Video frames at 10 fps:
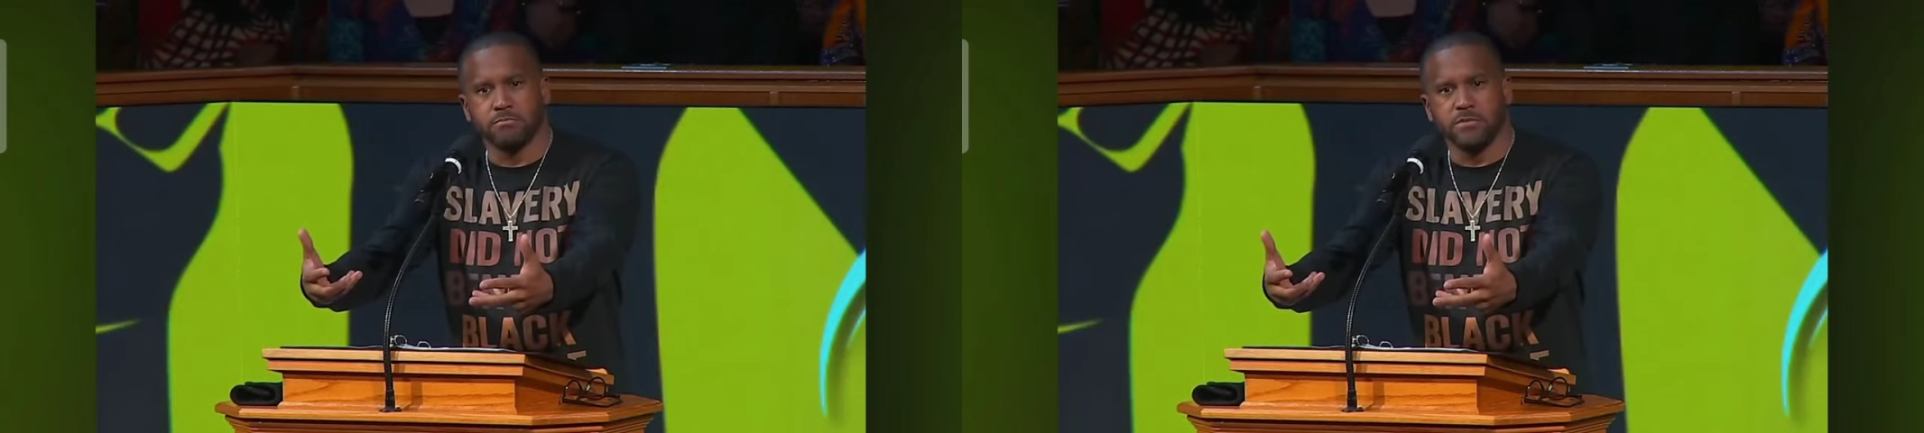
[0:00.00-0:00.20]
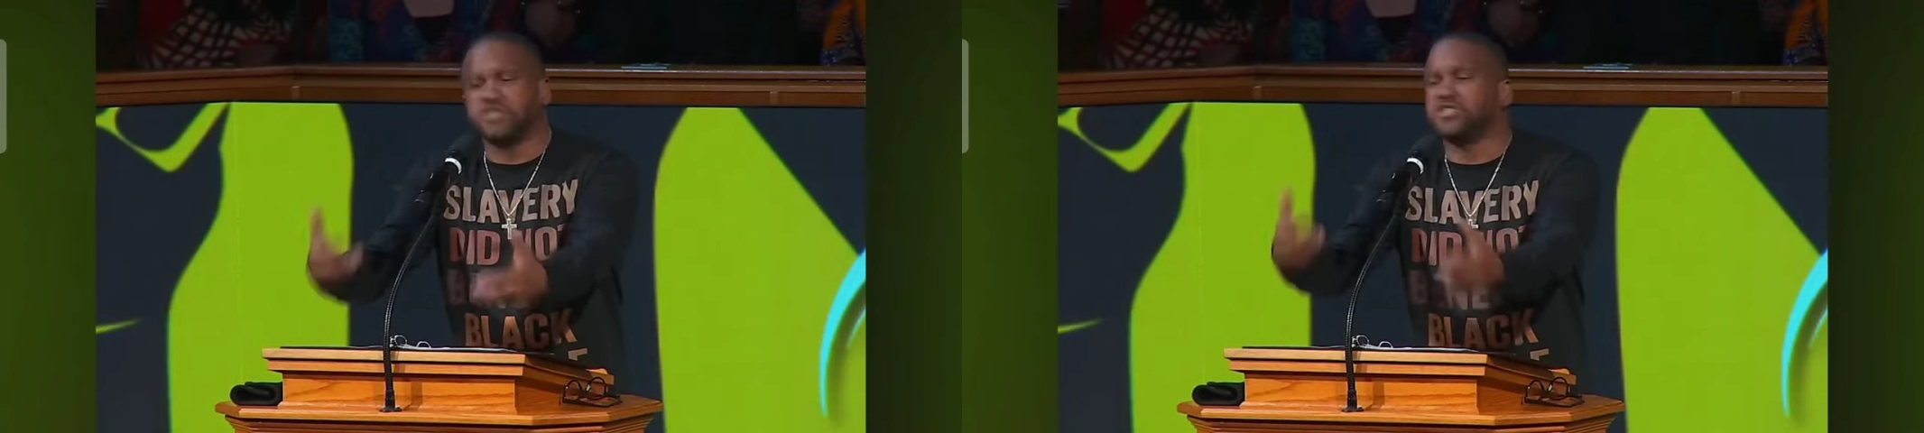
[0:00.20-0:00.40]

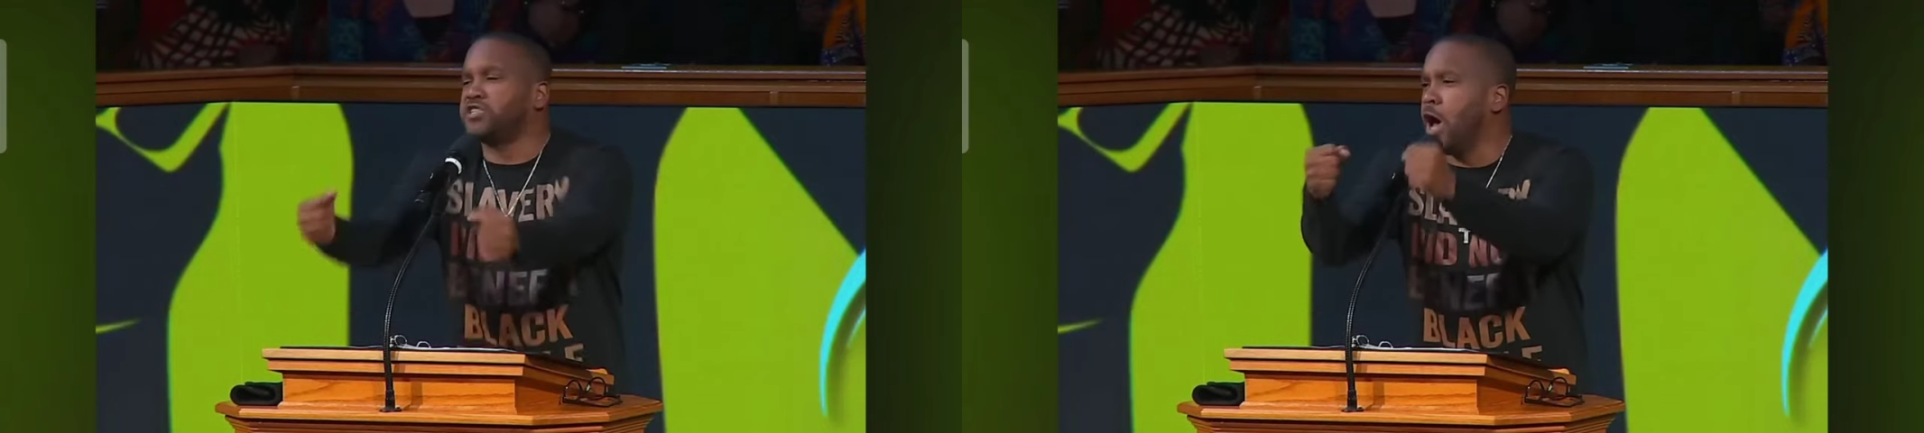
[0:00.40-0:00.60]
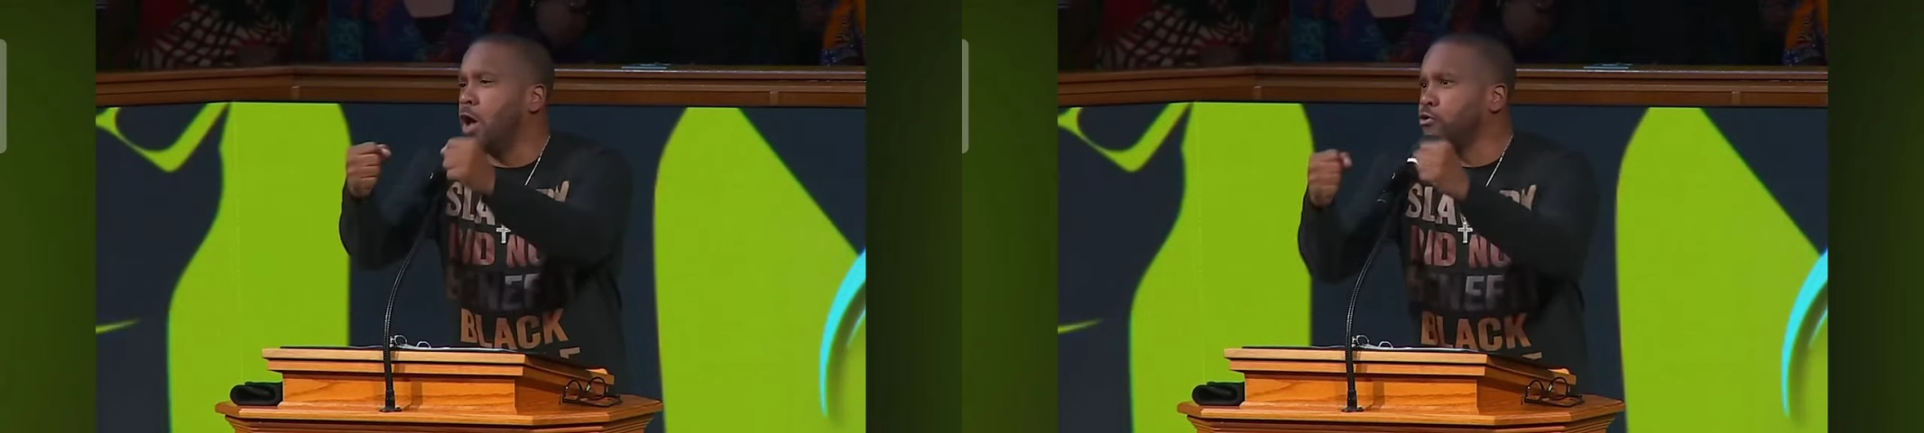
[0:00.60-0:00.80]
is to
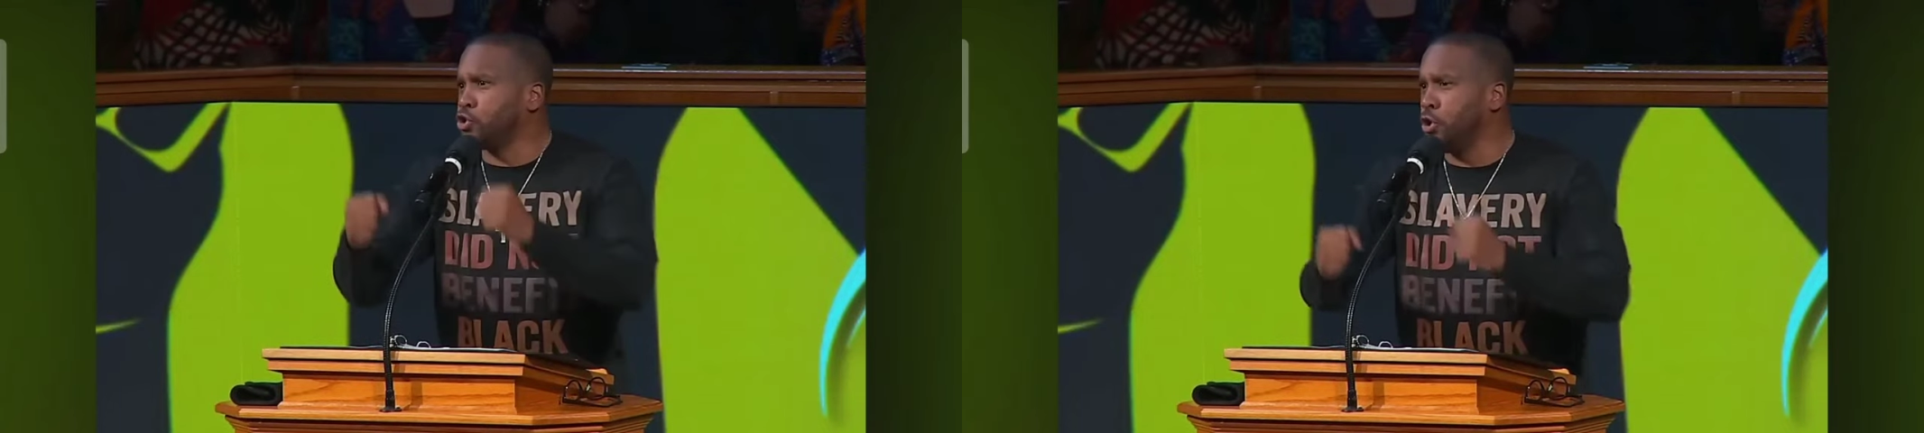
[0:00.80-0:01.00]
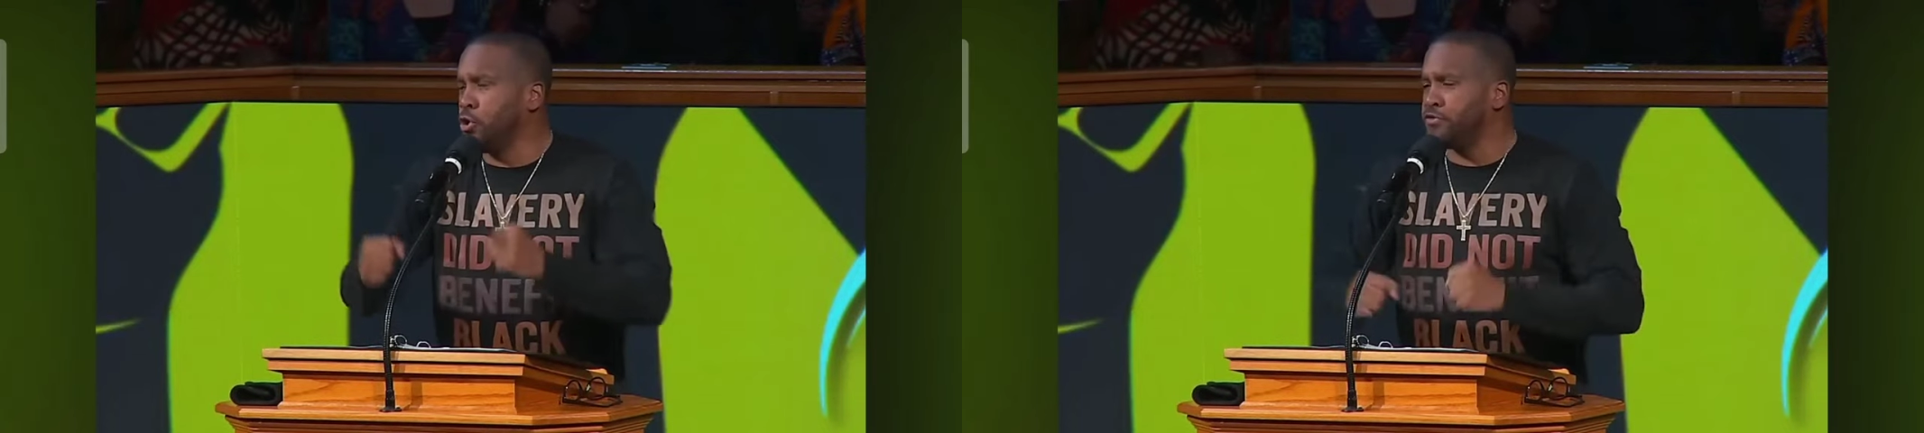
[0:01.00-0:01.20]
tell the
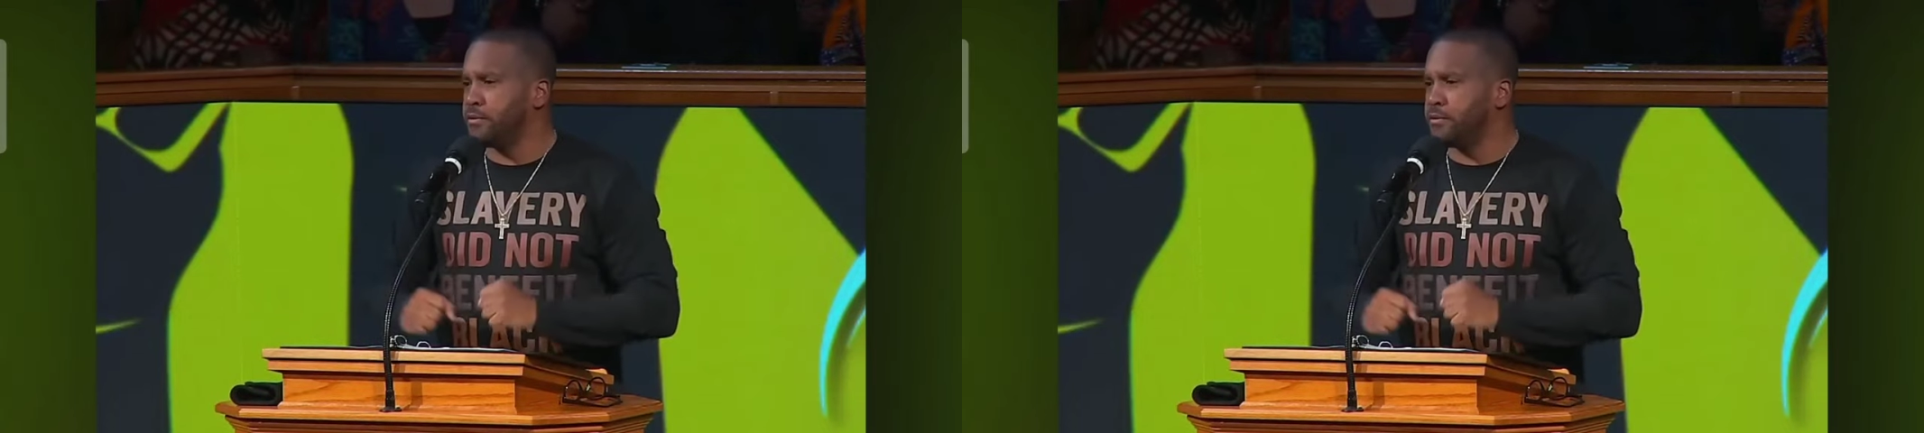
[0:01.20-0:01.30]
truth.